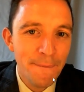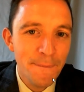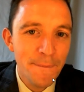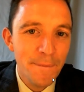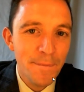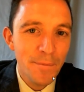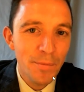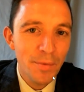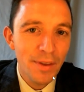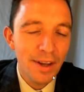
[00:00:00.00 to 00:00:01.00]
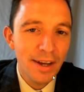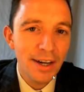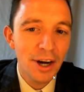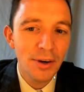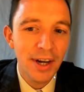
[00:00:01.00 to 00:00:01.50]
Fine, thank
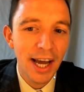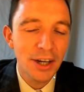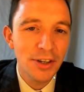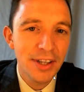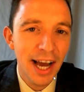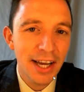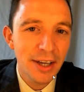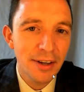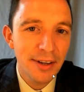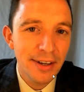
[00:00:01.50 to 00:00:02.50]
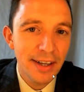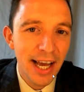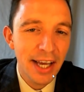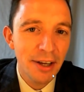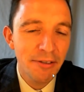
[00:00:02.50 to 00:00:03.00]
you. Okay, good. Thank Hello? you.
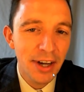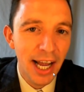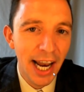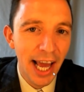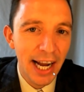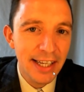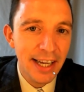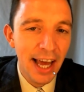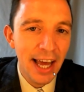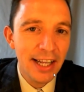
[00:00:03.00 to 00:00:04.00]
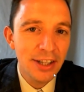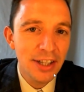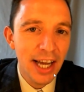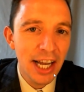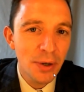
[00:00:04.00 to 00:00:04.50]
Thank you for connecting.
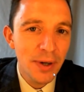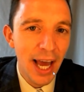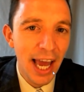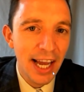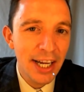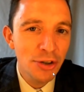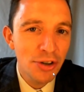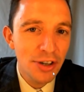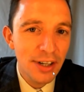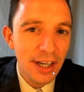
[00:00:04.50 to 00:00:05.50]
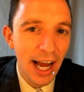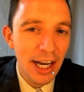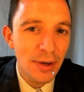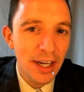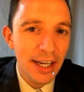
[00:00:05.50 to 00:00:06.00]
Can you uh, yes. can
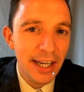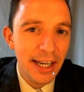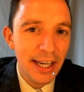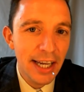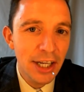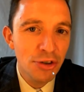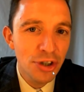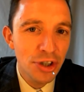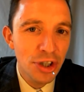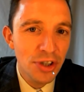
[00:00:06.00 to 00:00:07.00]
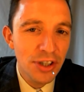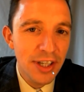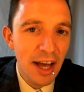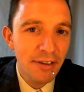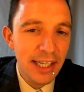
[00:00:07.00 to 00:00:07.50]
you introduce
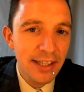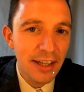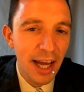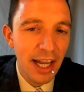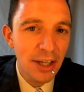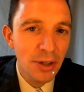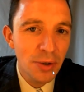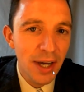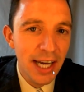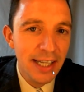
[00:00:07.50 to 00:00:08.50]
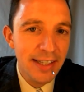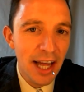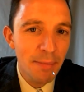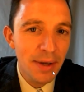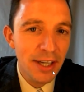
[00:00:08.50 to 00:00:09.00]
yourself a little? Can you uh,
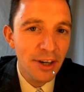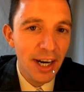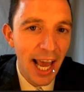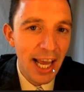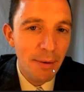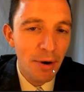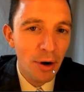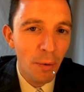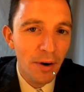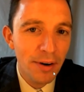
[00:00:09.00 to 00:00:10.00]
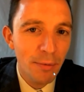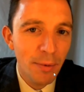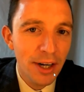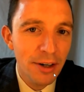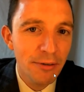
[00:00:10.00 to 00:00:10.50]
tell me your name or where
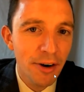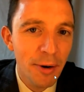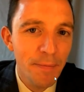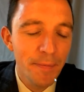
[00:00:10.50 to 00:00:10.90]
you're from?